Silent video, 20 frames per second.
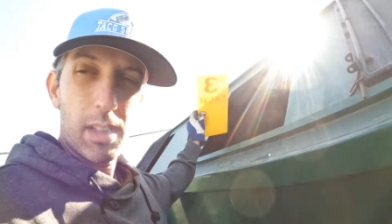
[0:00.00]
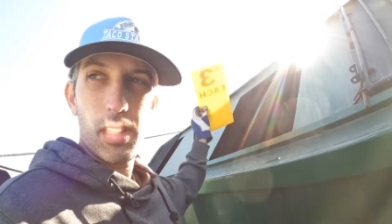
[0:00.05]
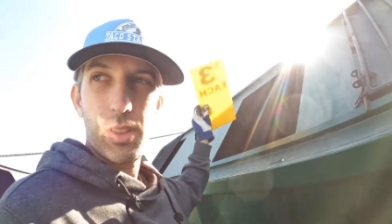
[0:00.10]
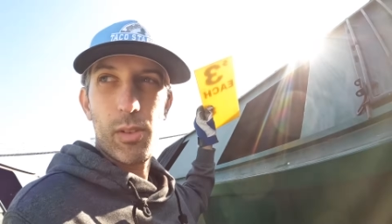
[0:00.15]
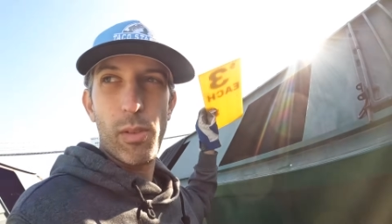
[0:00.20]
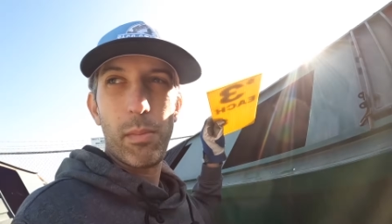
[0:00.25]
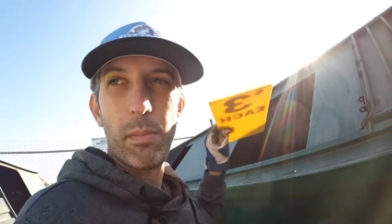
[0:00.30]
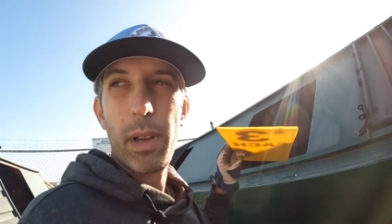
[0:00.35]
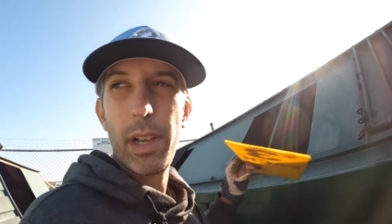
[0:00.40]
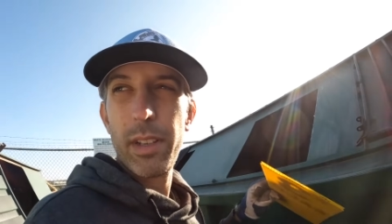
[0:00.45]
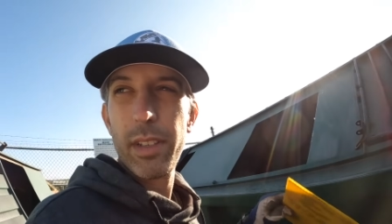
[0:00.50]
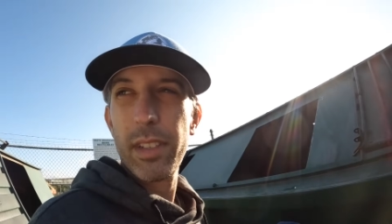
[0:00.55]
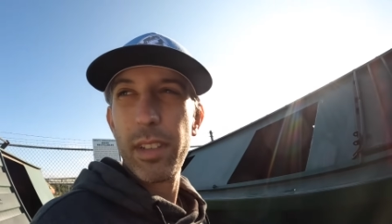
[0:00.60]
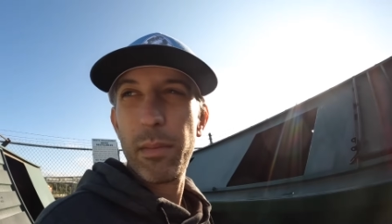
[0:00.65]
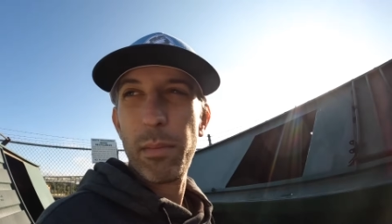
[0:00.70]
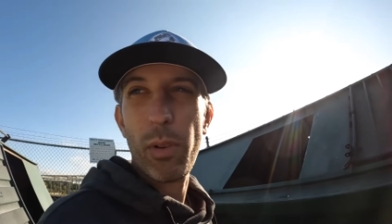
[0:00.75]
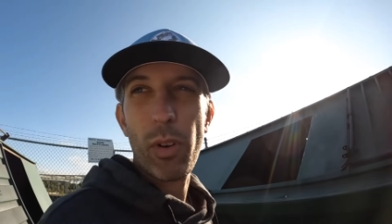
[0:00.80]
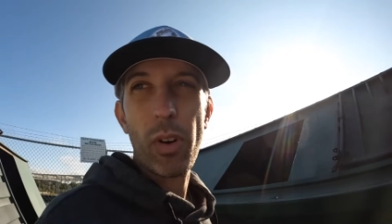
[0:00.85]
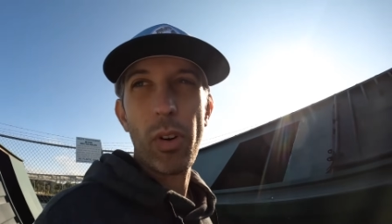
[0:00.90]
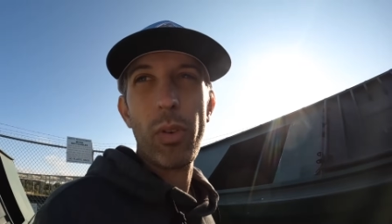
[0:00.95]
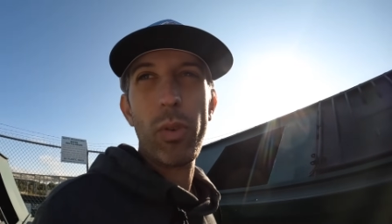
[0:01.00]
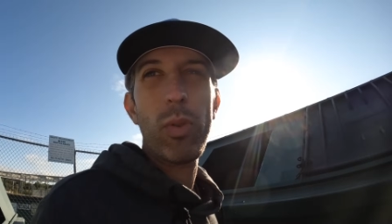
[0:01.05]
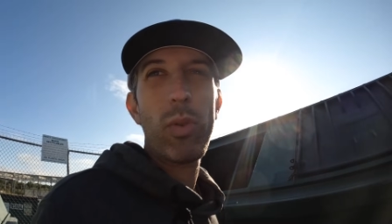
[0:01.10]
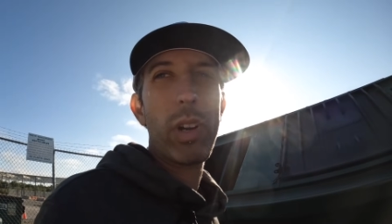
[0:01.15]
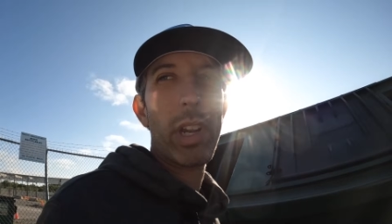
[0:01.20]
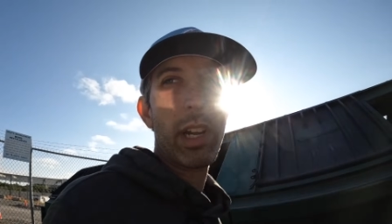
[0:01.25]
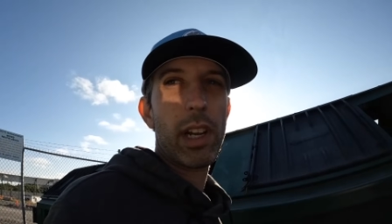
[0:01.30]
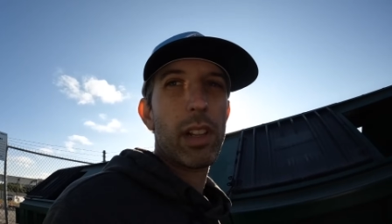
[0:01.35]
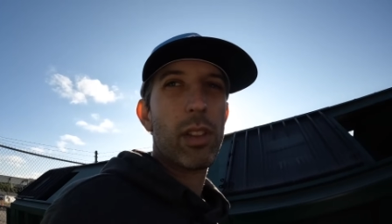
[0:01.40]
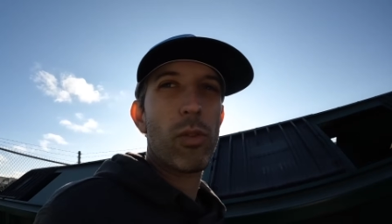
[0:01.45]
little oh, medicine ball. Who
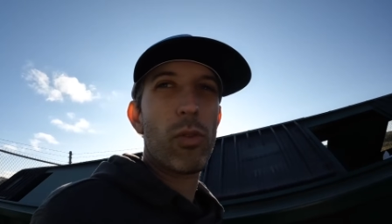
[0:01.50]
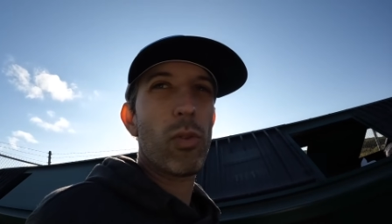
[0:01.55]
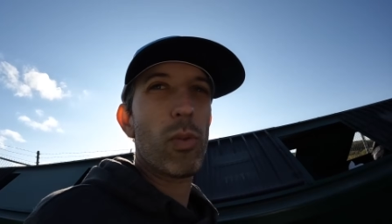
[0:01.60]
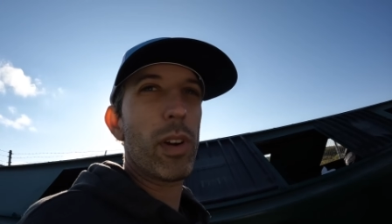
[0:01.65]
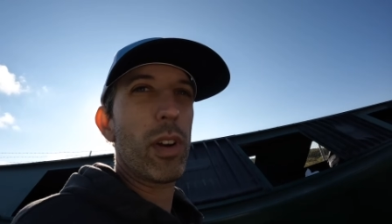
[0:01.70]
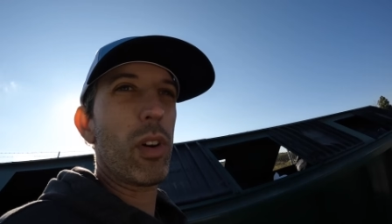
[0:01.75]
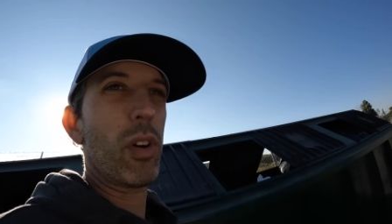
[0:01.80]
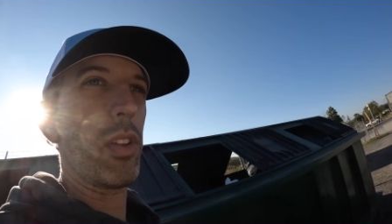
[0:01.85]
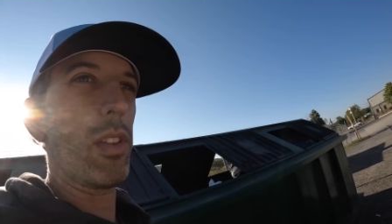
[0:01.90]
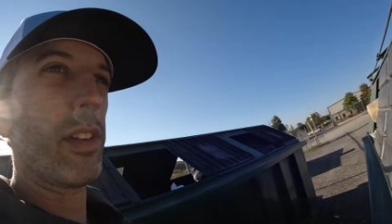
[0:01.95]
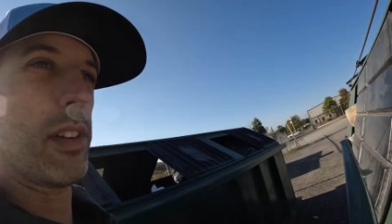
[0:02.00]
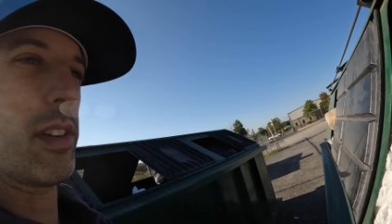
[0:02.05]
the heck threw away all